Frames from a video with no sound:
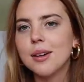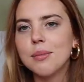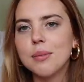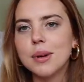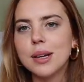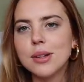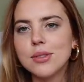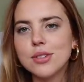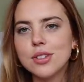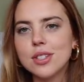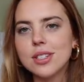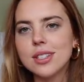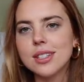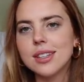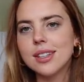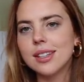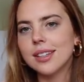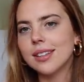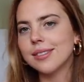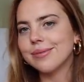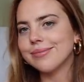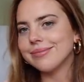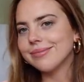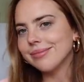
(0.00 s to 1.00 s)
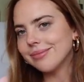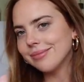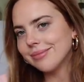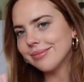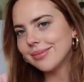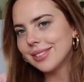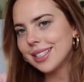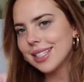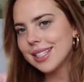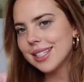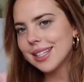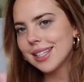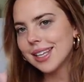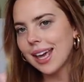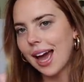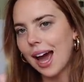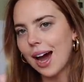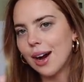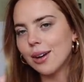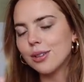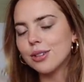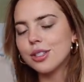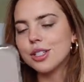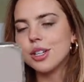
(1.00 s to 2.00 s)
But it was just the just the
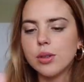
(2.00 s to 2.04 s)
couch.